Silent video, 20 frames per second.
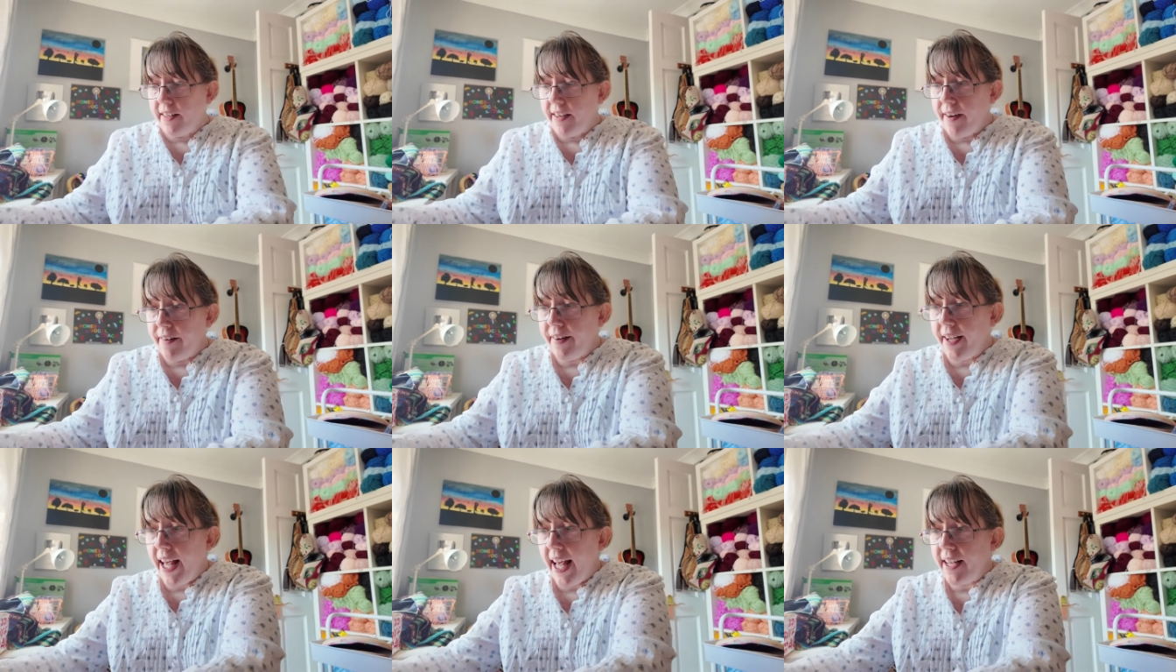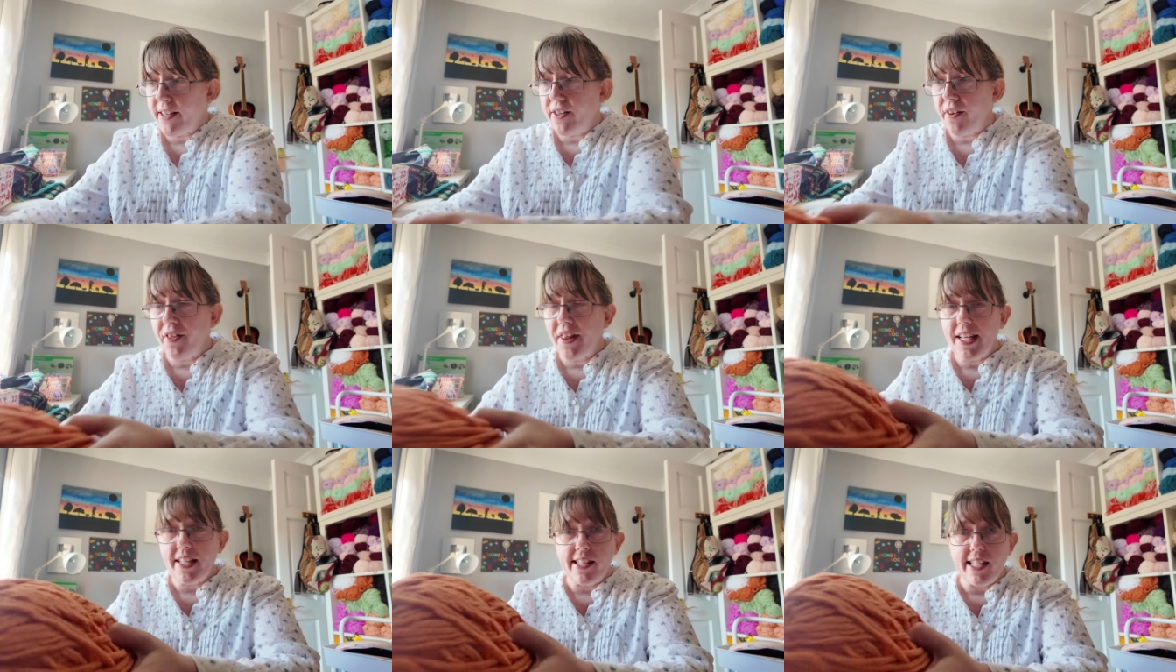Okay, so
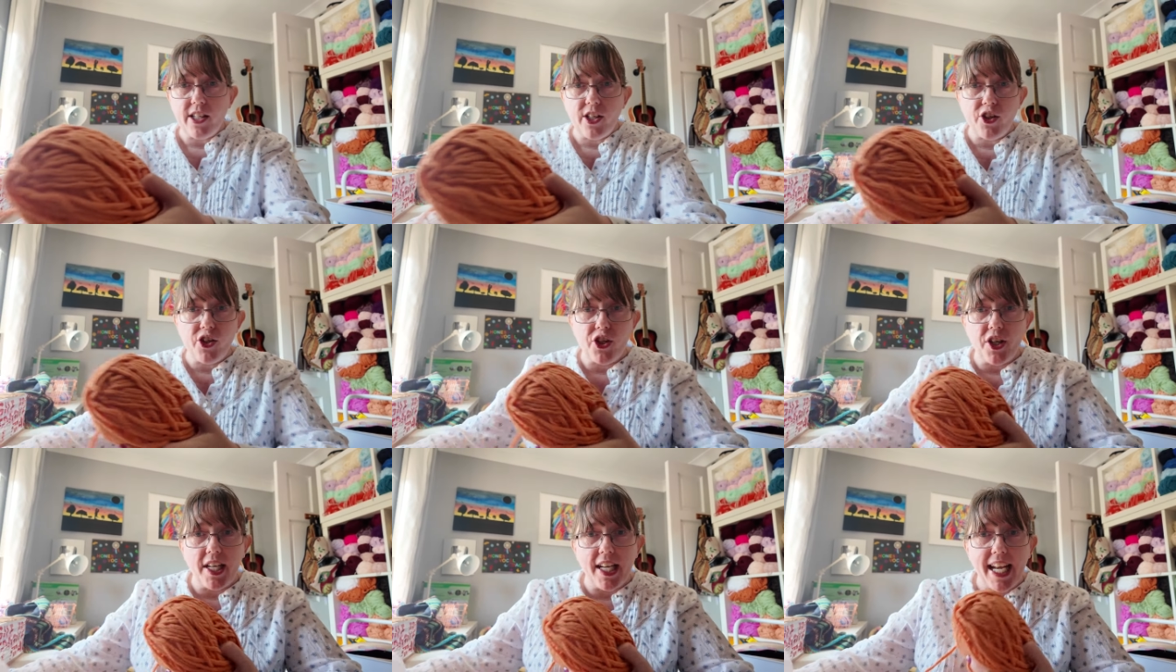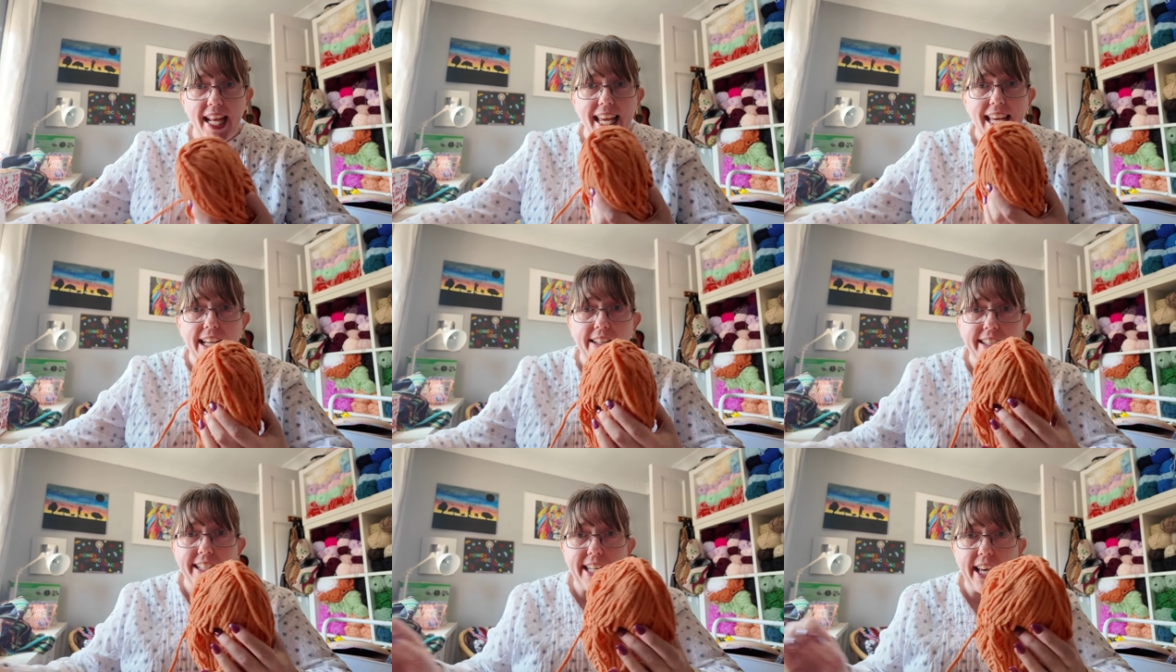this is
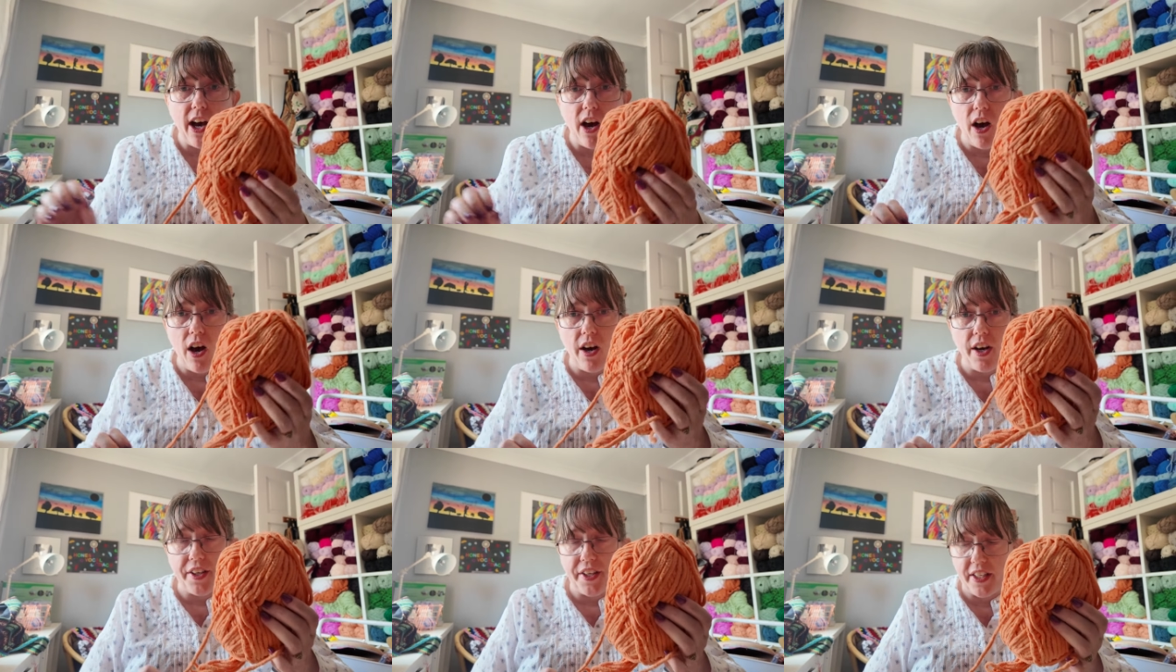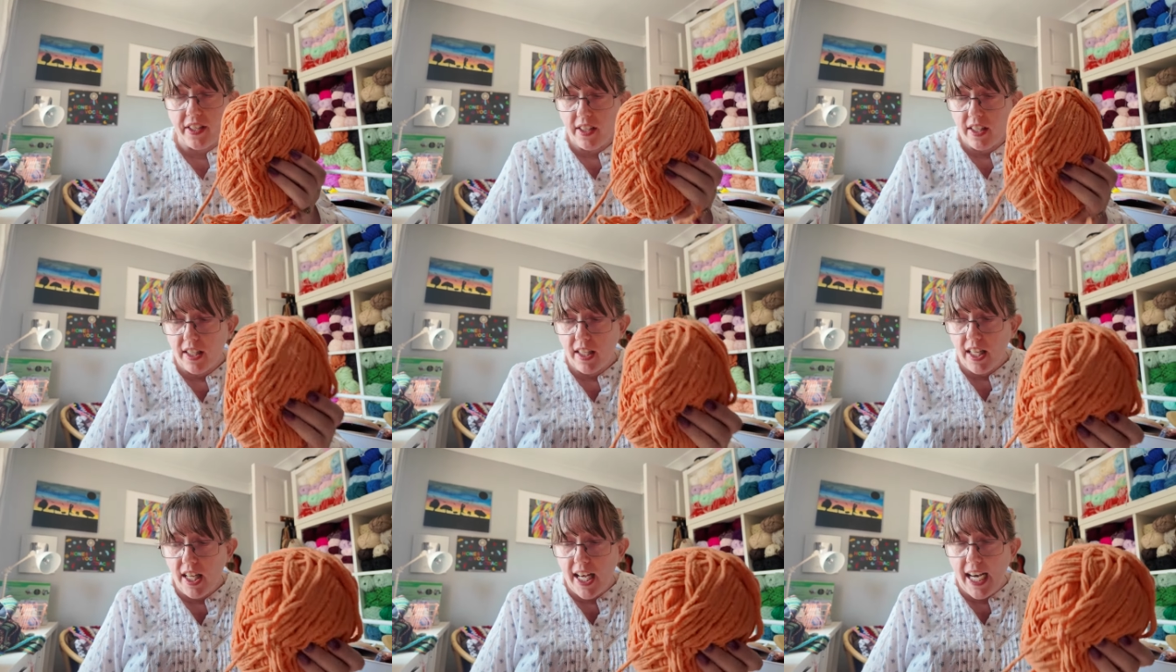chenille yarn,
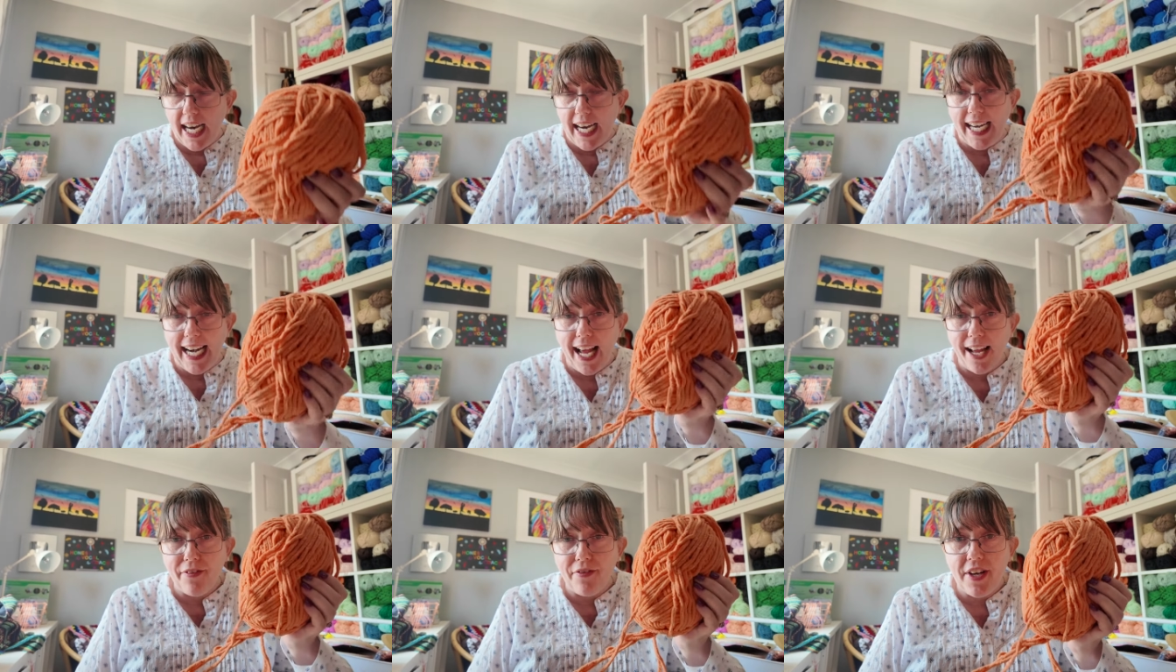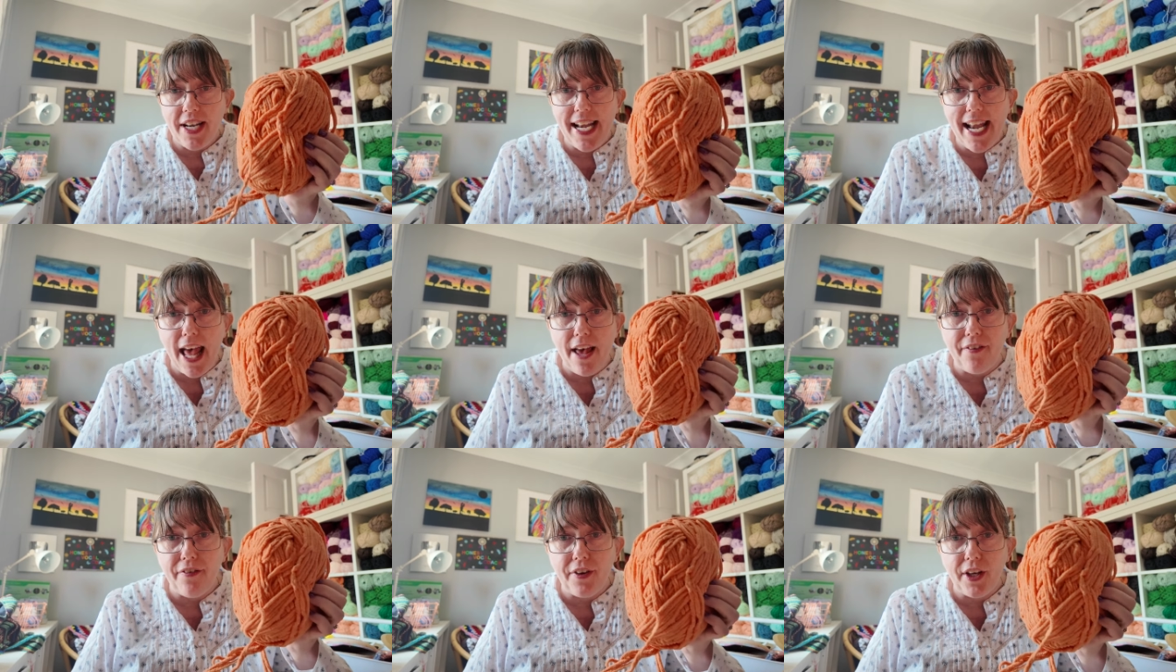and I've
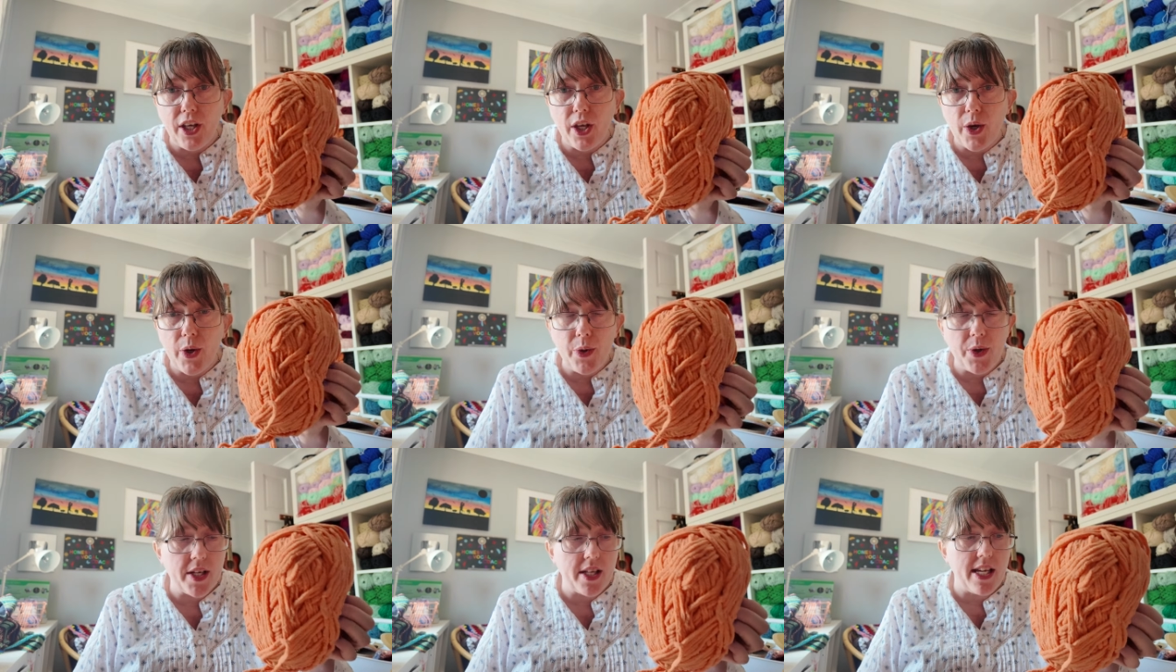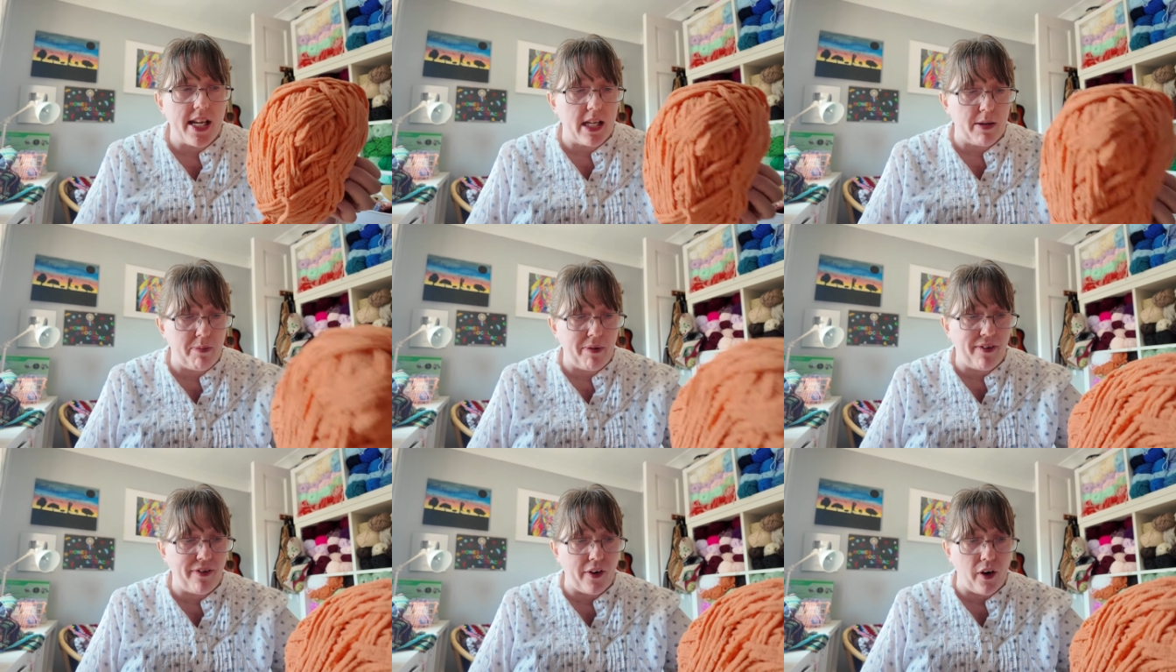never used this
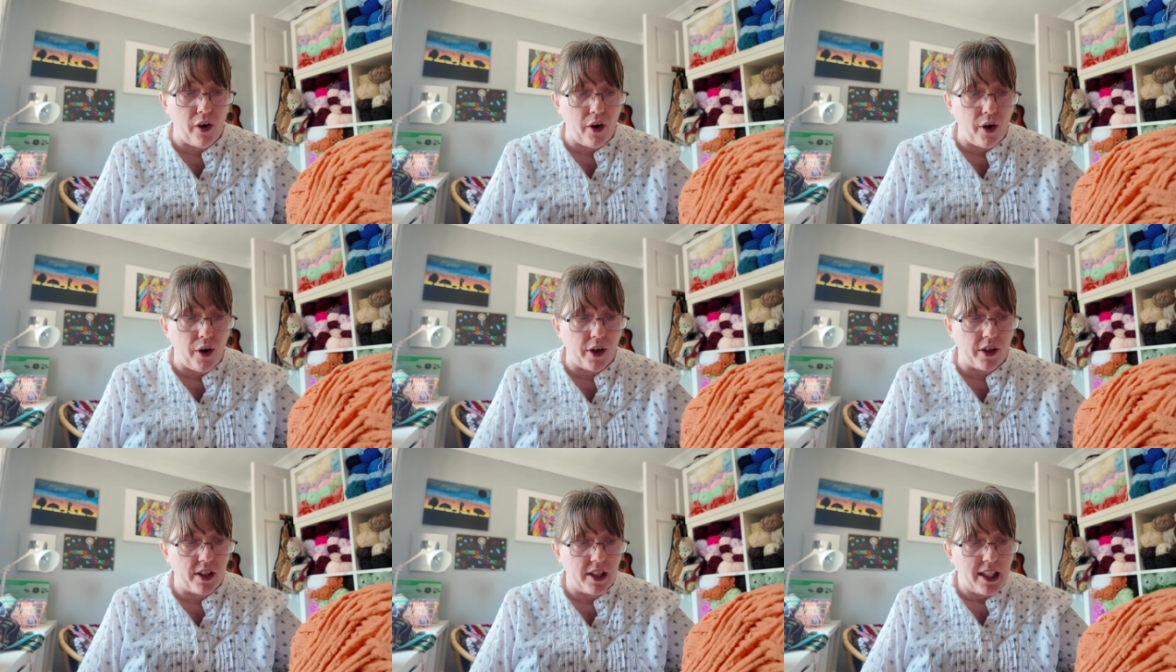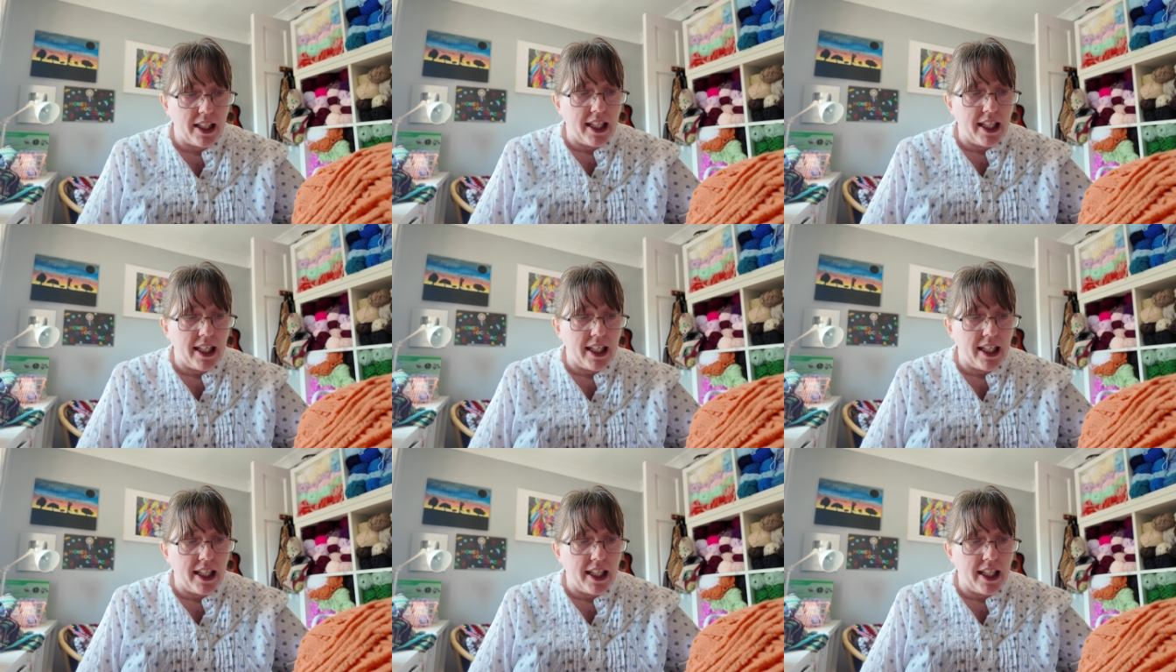before.